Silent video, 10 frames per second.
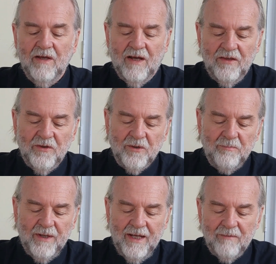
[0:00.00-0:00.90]
I thought
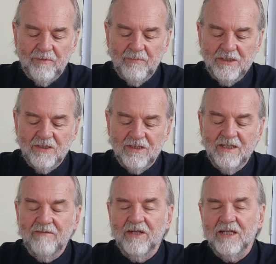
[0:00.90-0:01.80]
perhaps by just
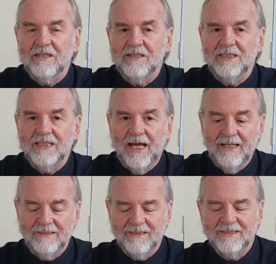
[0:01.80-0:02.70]
leaving it in His
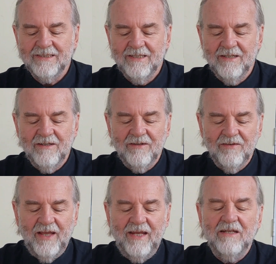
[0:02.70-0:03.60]
hands,
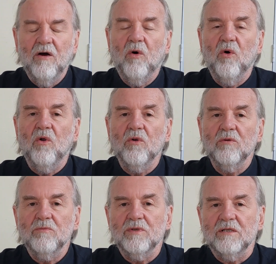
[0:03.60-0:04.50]
then
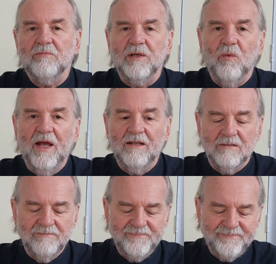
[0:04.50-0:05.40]
all will be
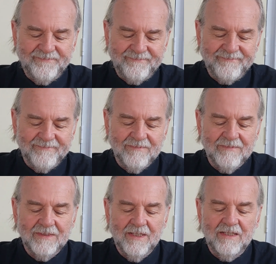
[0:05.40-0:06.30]
well.
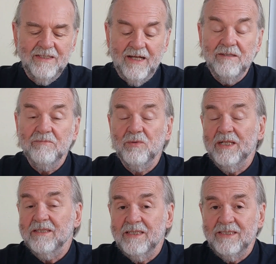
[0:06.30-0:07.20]
At times,
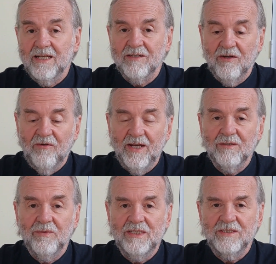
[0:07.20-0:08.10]
well, these are
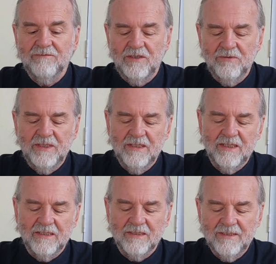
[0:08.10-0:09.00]
correct ways of doing
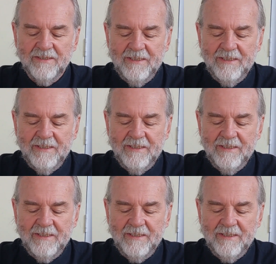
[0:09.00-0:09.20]
things.